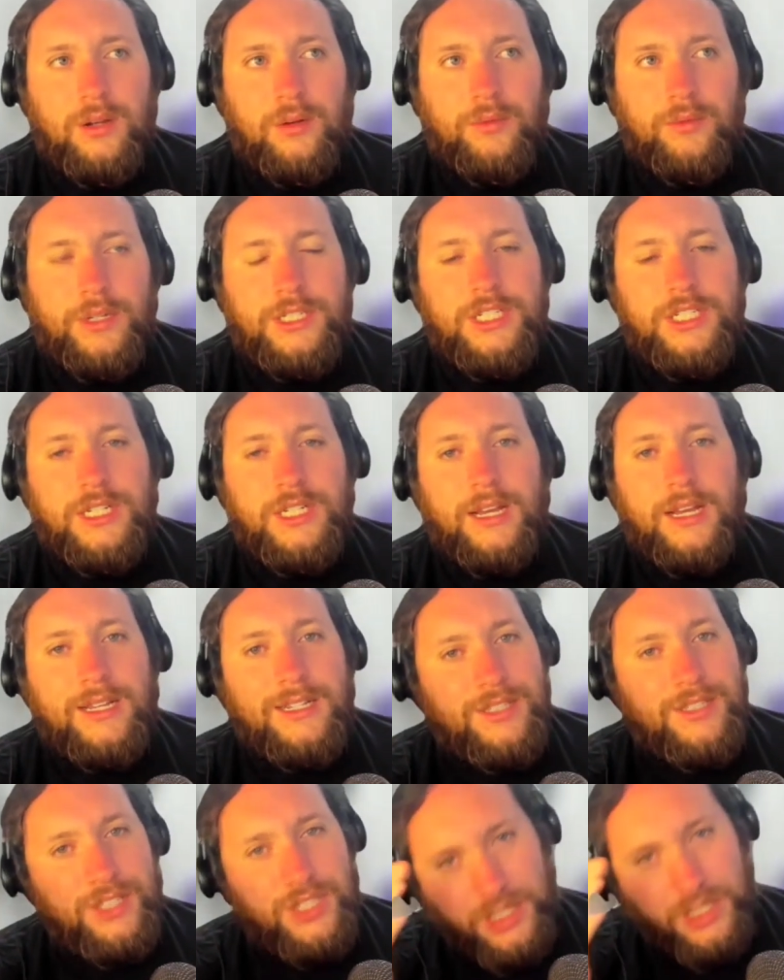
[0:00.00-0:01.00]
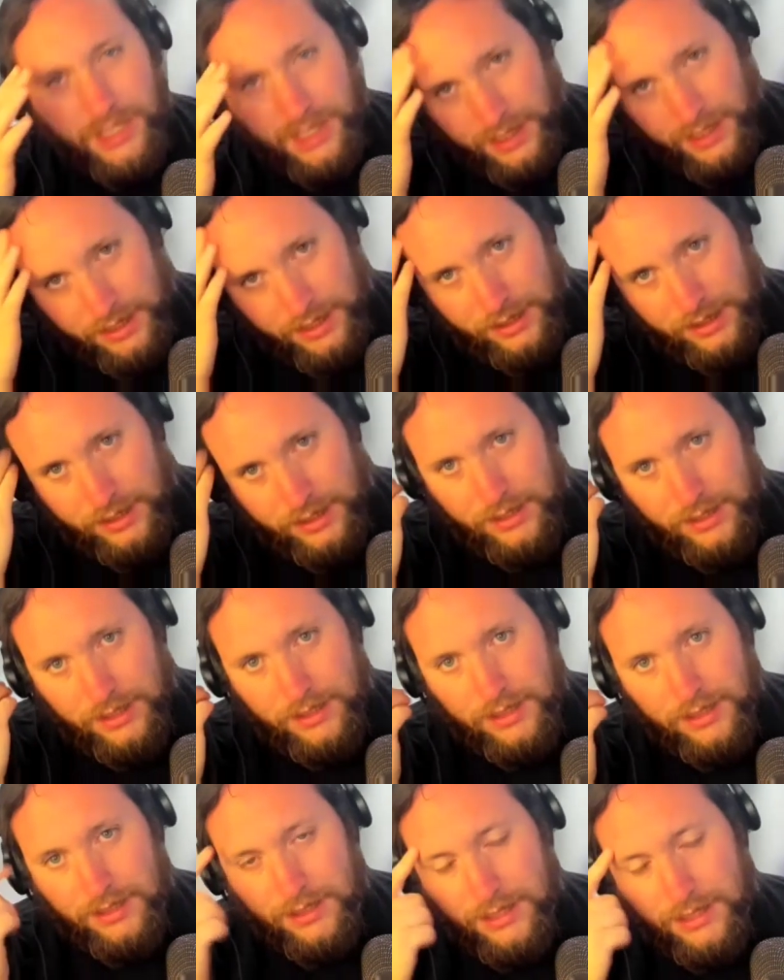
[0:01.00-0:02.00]
reaching out because she didn't
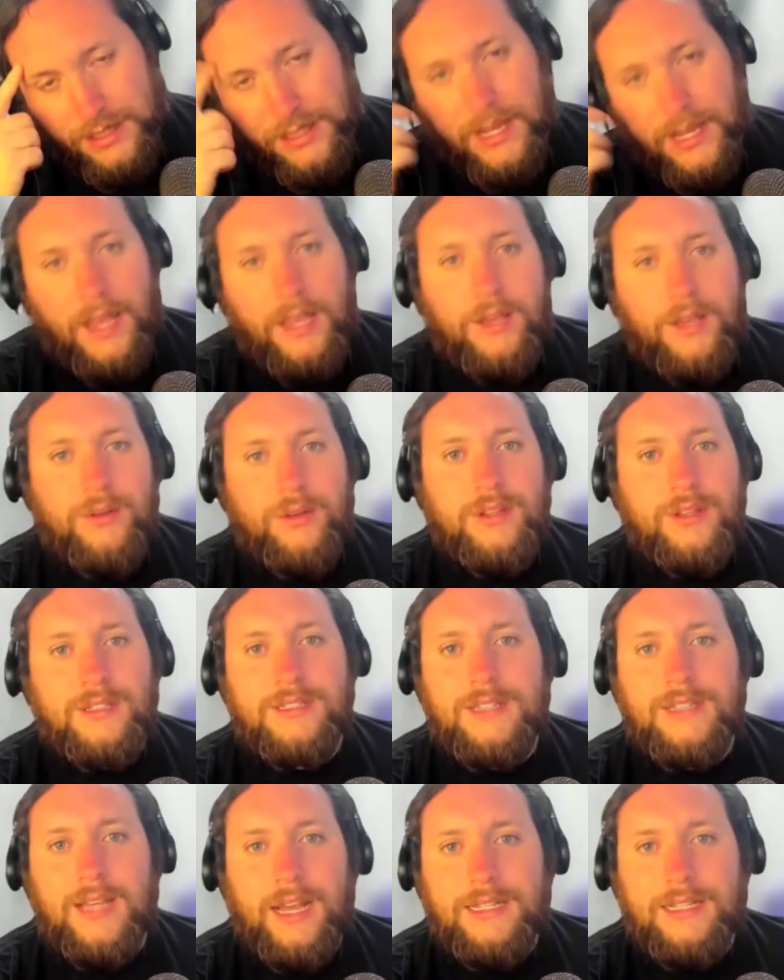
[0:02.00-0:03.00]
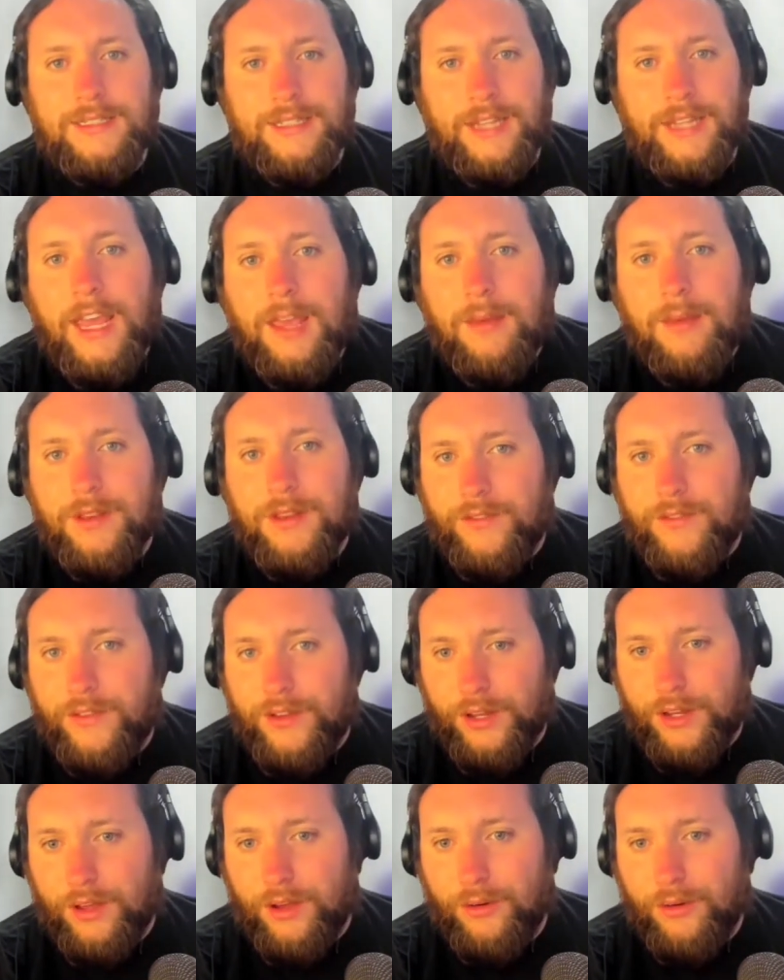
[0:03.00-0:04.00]
say this guy's name in the
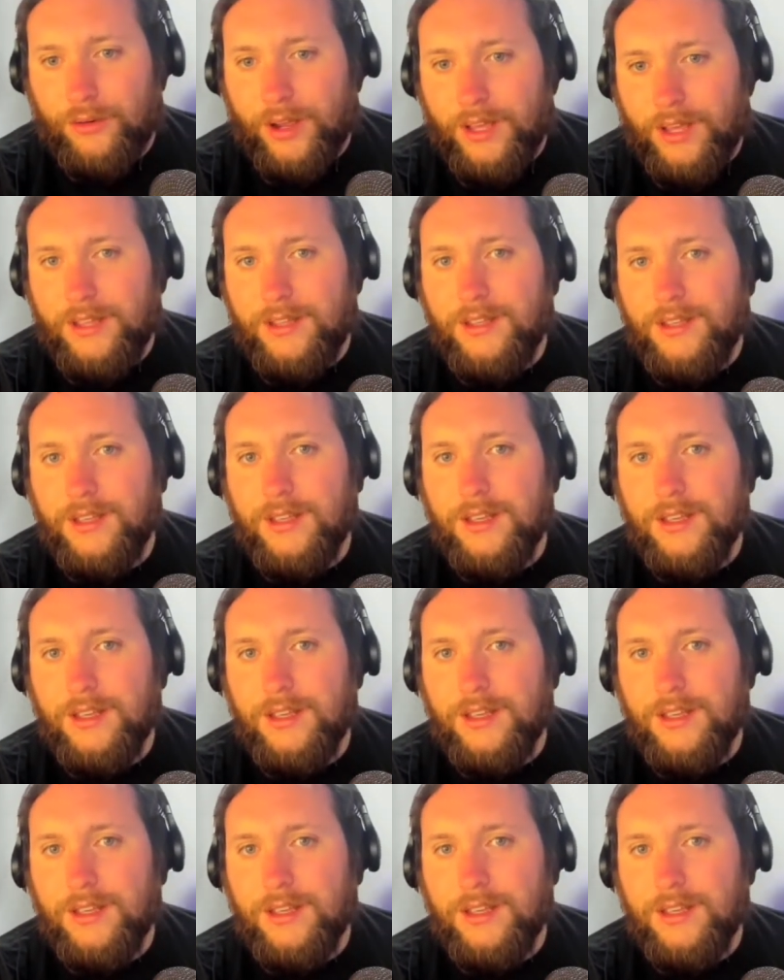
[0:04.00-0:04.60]
video, right?